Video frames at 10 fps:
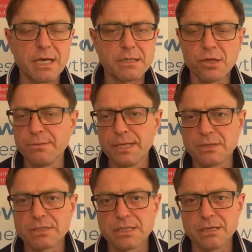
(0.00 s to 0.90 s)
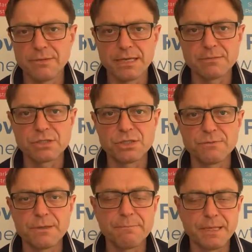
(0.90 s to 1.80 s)
and nobody else is going to be able to
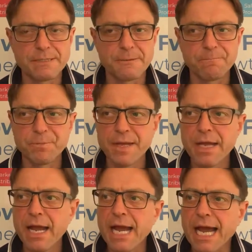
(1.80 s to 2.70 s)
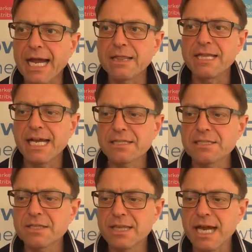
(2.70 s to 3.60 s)
compete on? And the
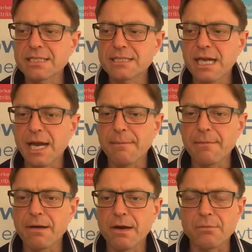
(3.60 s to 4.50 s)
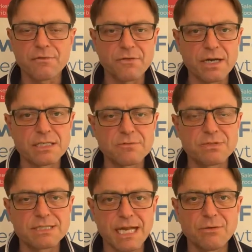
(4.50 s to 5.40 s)
answer to that, I'm afraid, is a
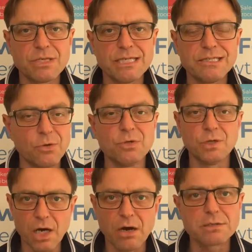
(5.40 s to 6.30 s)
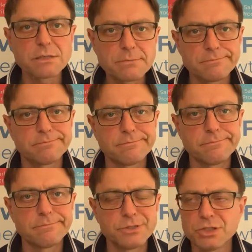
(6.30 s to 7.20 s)
resounding no, you can't.
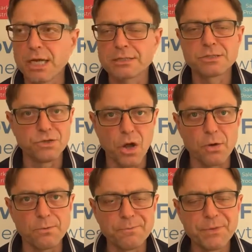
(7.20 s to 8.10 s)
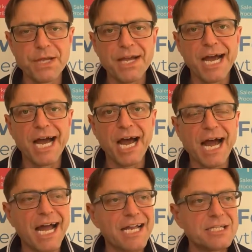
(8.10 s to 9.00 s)
Just no.
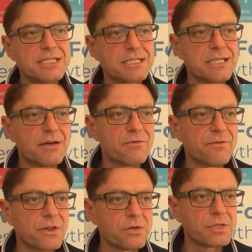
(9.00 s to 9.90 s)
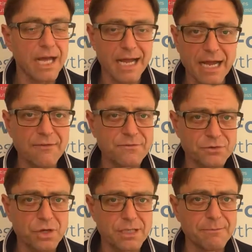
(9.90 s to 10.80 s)
And for those that have
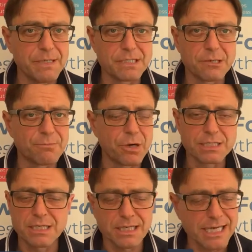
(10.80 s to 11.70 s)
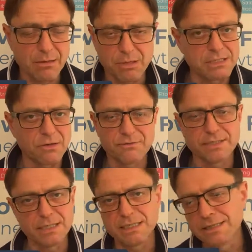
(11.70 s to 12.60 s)
tried competing on price, and I count myself
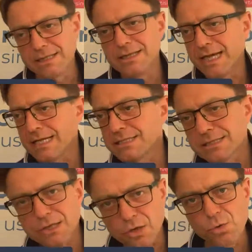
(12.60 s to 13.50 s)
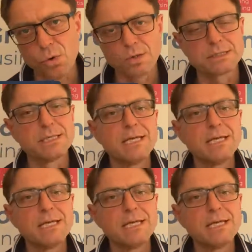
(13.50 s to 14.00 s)
in that cohort,